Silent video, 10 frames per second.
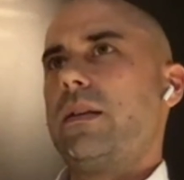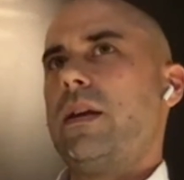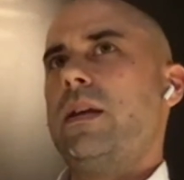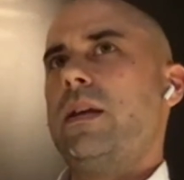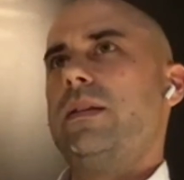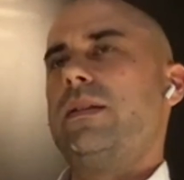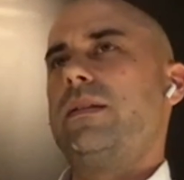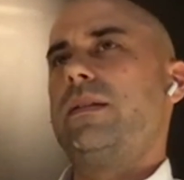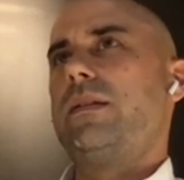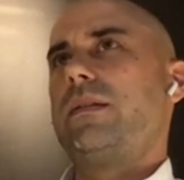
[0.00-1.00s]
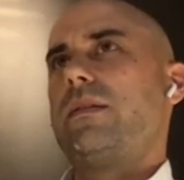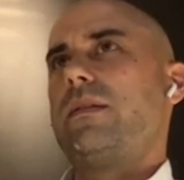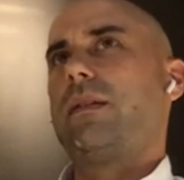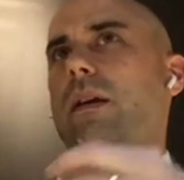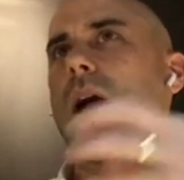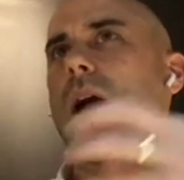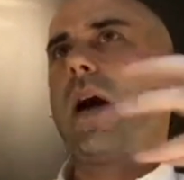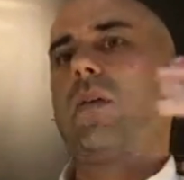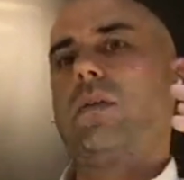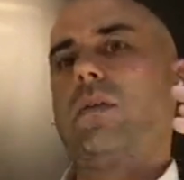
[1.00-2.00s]
is
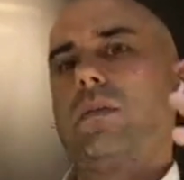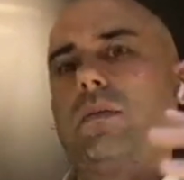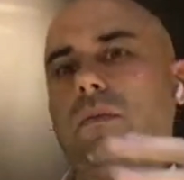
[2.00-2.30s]
how